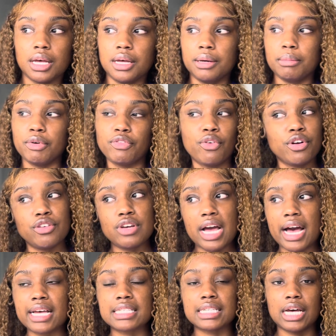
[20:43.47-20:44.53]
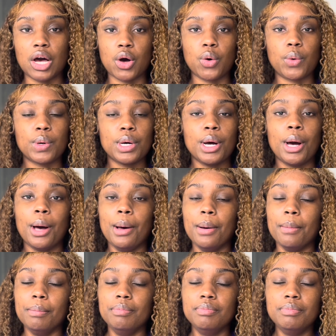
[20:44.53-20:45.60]
Before you guys go,
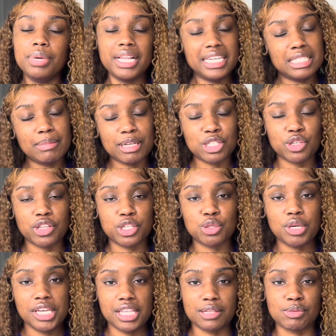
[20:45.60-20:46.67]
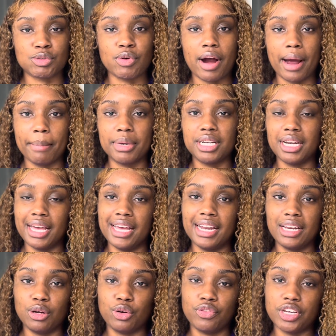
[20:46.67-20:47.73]
please make sure that you hit the subscribe button and the
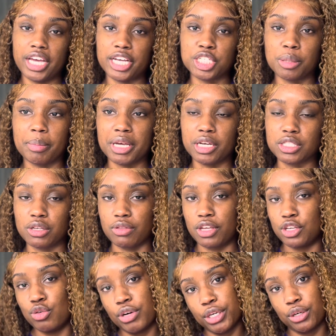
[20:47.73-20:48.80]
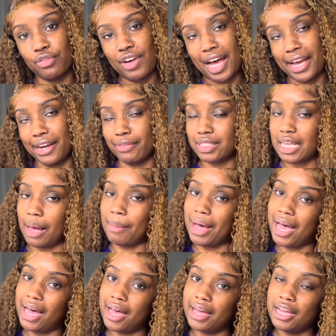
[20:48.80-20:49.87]
notification bell so that you are notified every time
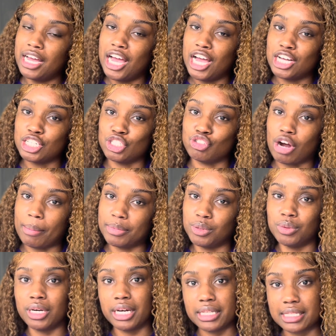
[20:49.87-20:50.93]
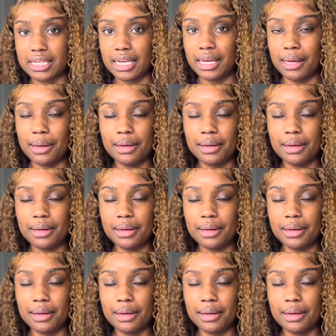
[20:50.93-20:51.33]
I drop new content.